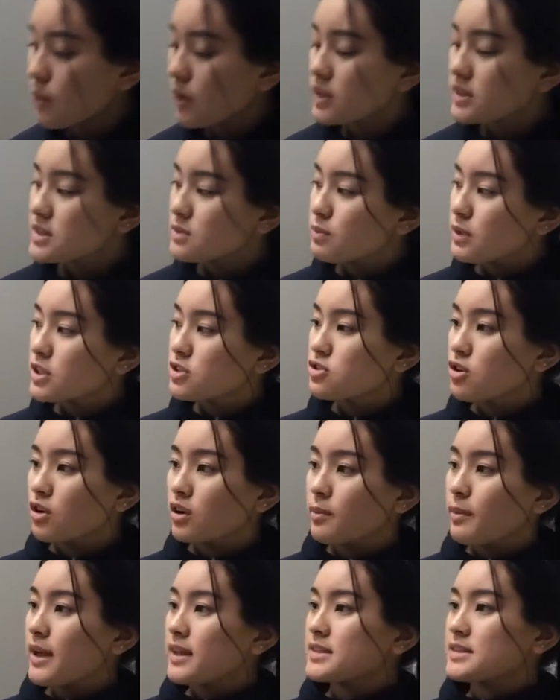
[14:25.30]
what did we
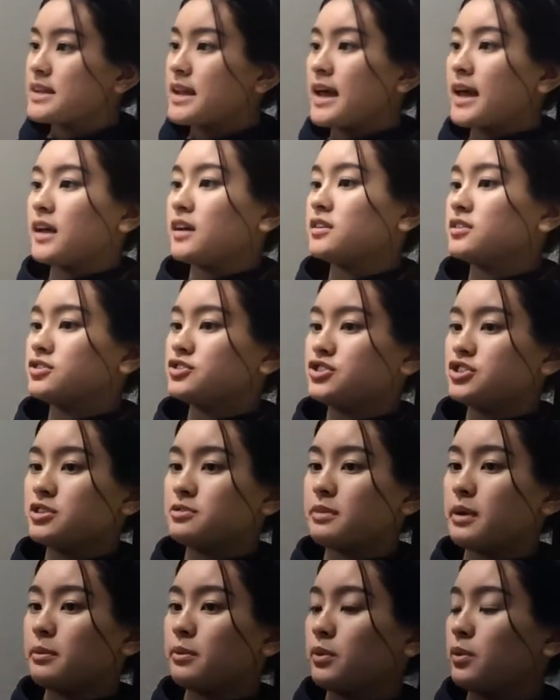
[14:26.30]
talk about today? Do
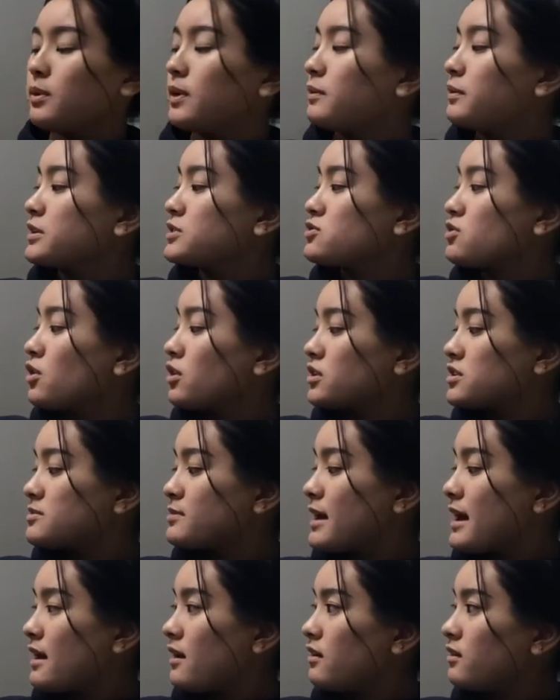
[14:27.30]
you remember what we talked
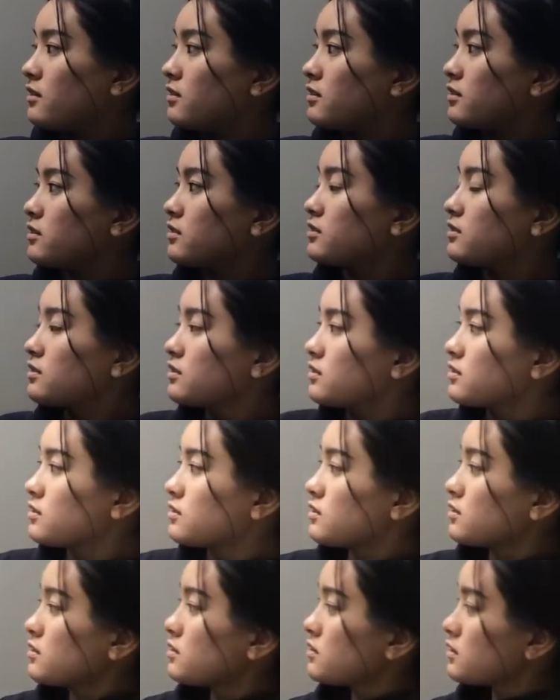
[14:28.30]
about?
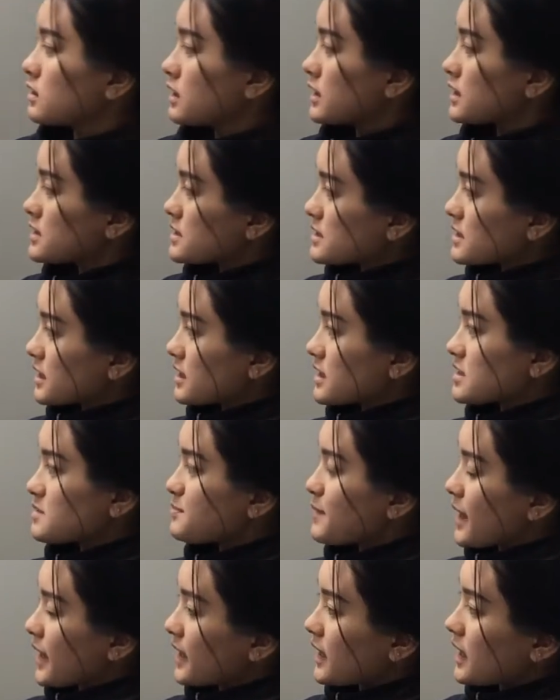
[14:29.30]
Let's stick this
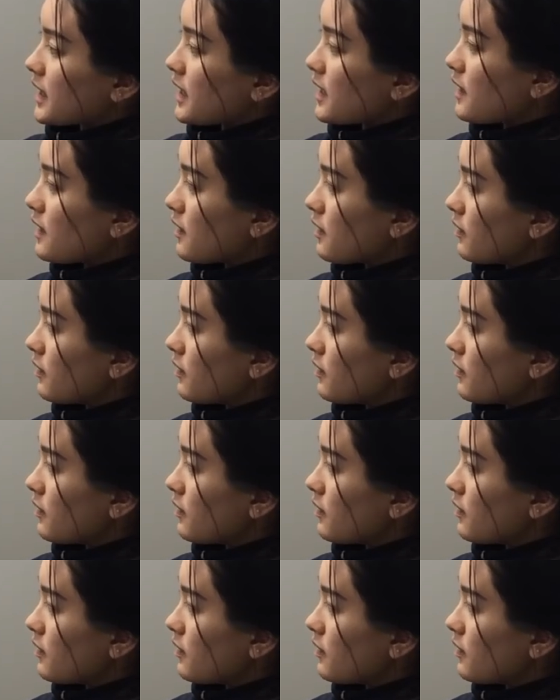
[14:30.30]
back here.